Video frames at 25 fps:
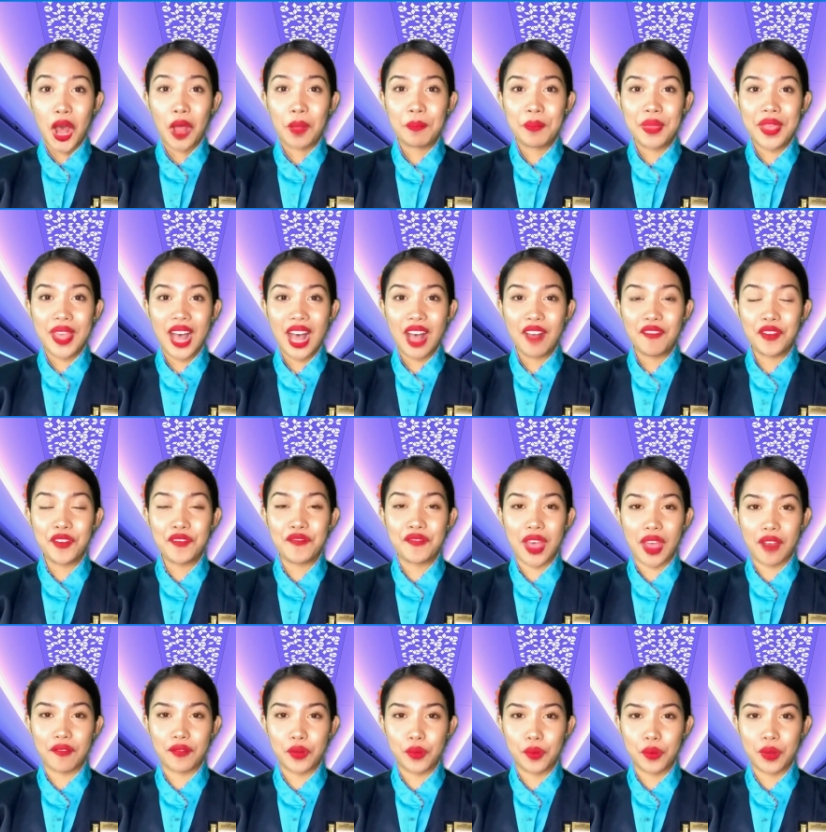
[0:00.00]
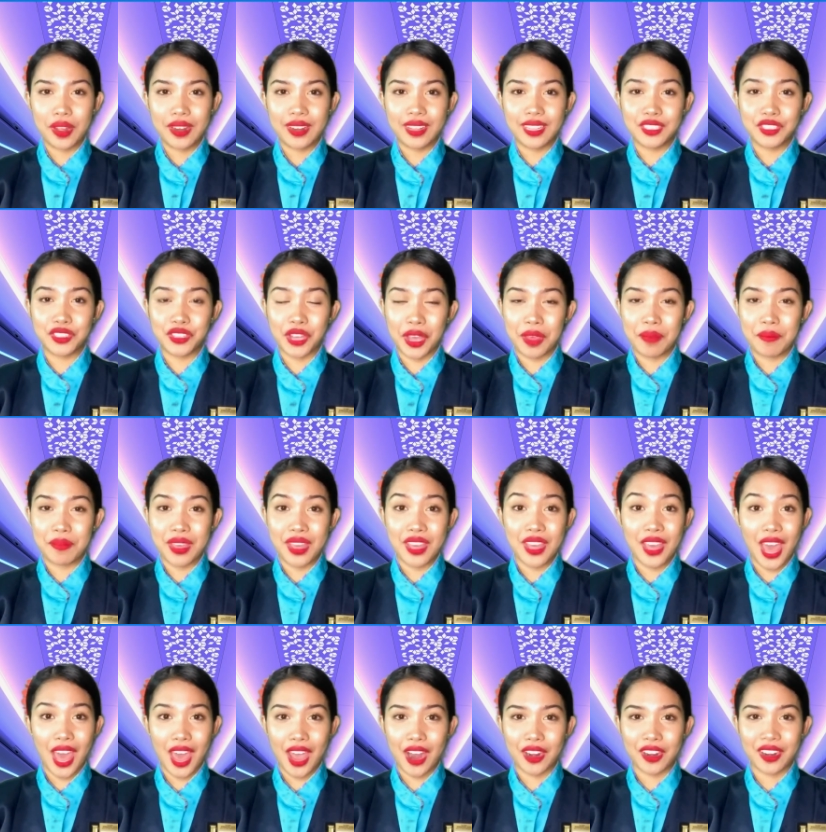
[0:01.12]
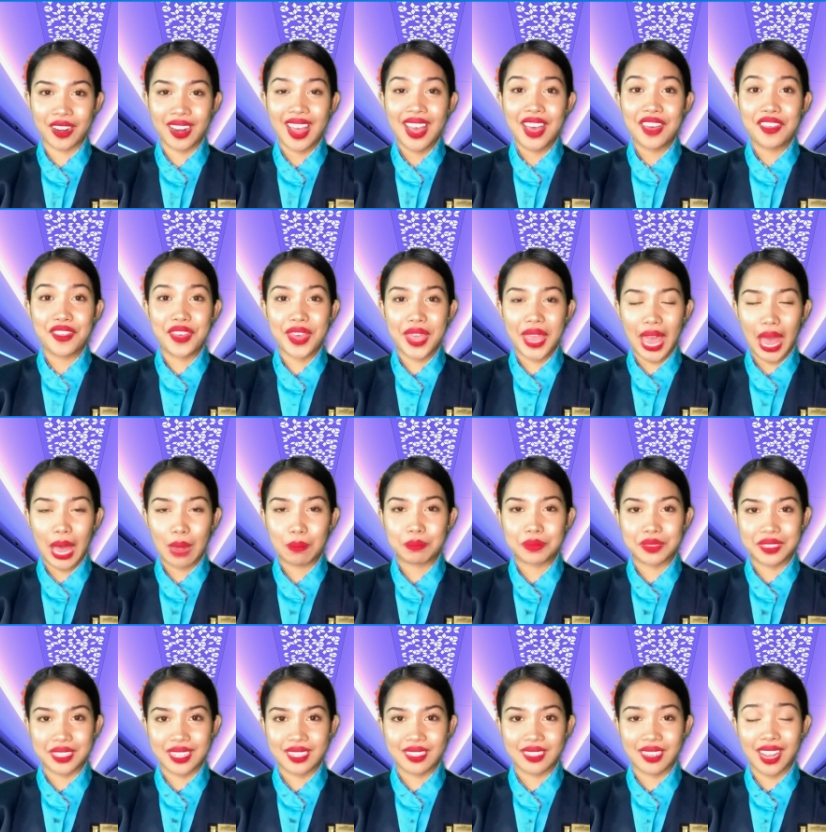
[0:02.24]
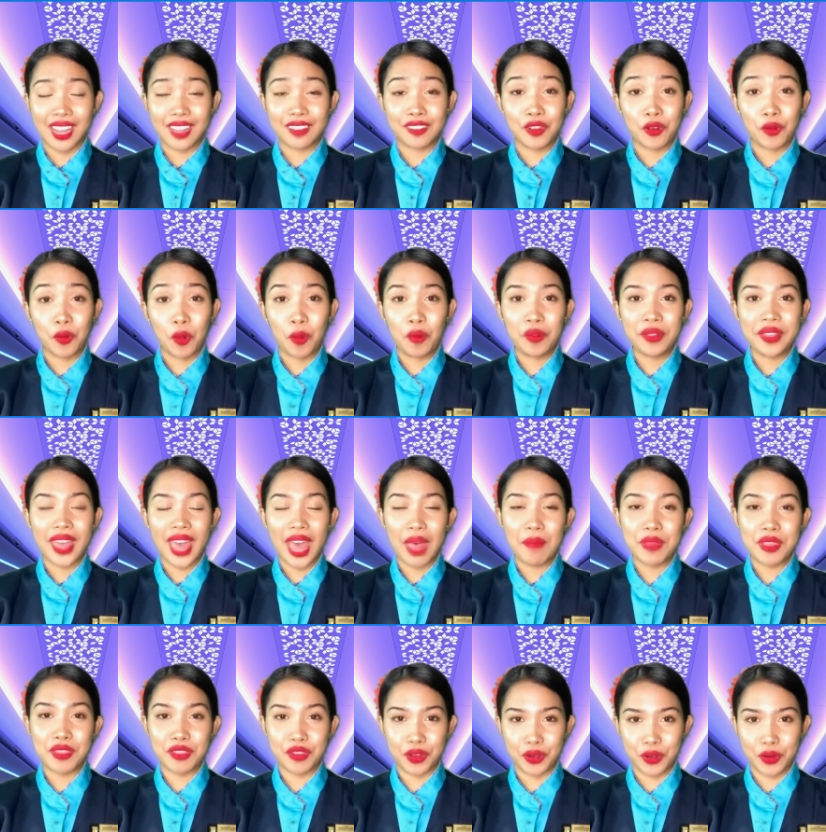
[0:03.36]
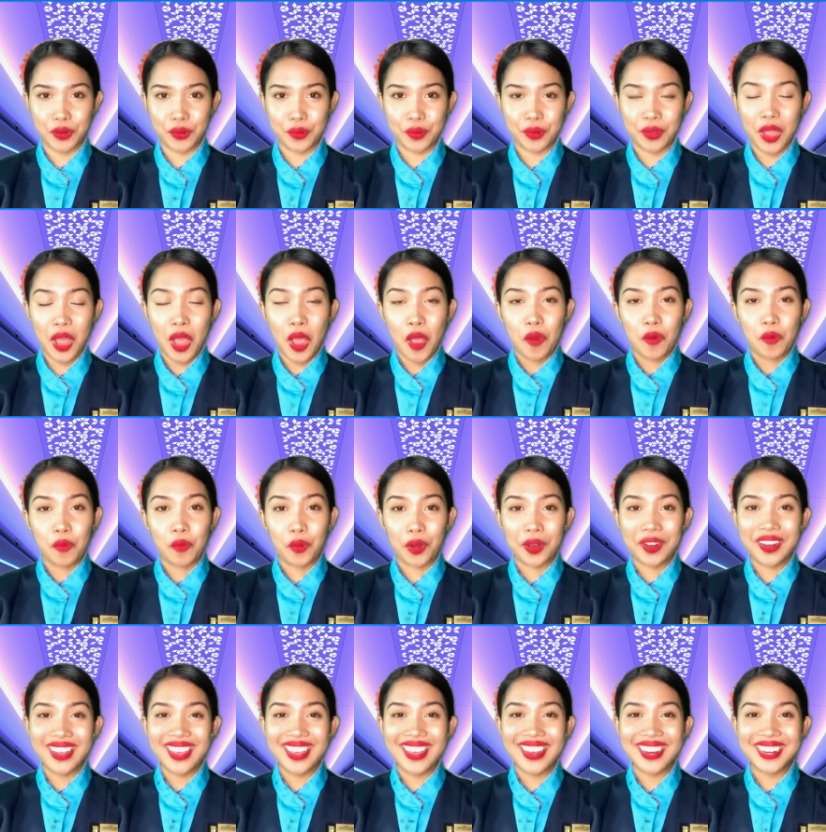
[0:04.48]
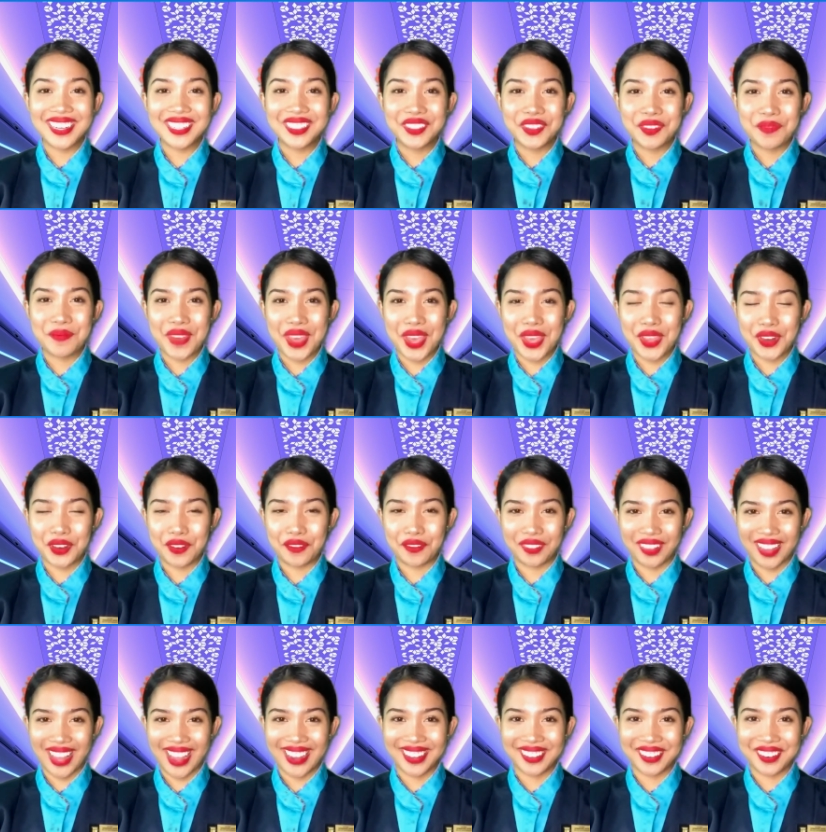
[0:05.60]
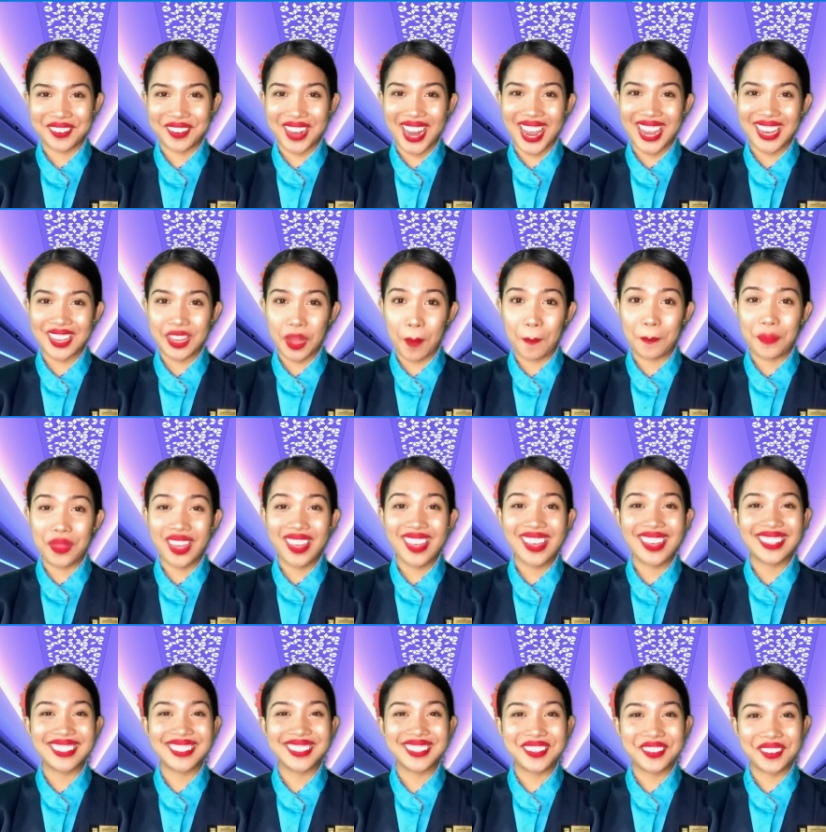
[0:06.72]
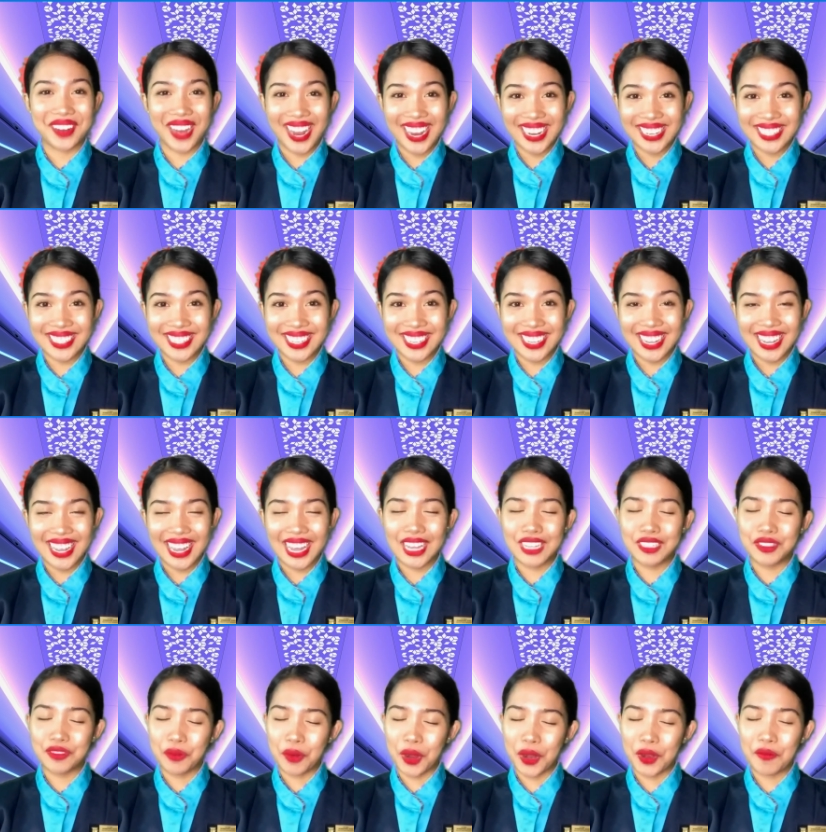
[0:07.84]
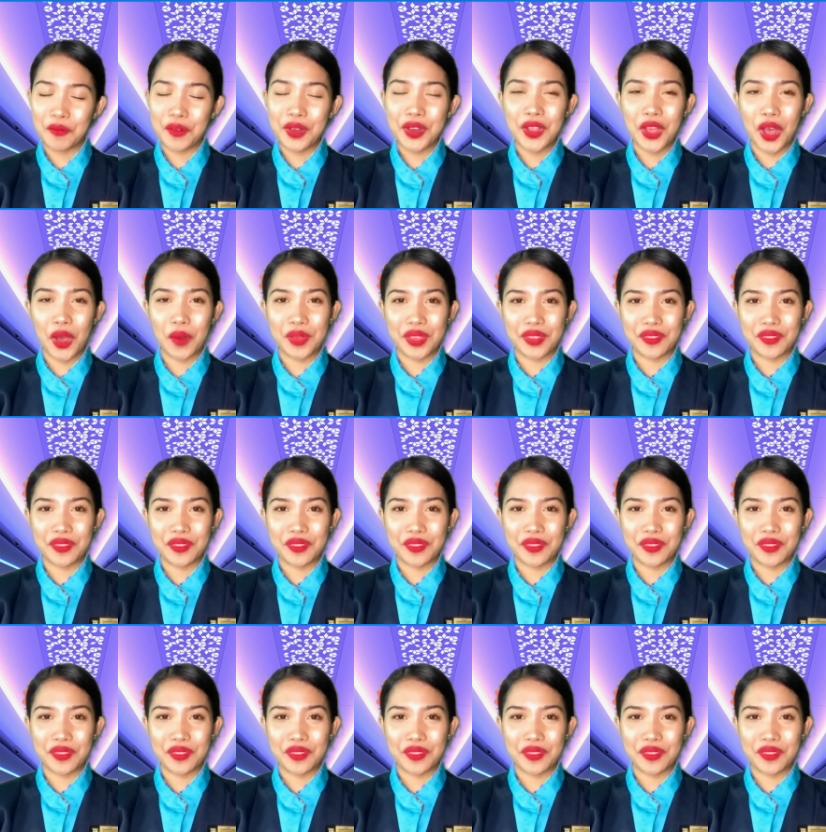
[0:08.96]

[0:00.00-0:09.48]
On behalf of everyone in JB Air, the captain, and the whole cabin crew, we're here to make your flight great, because great is what we're going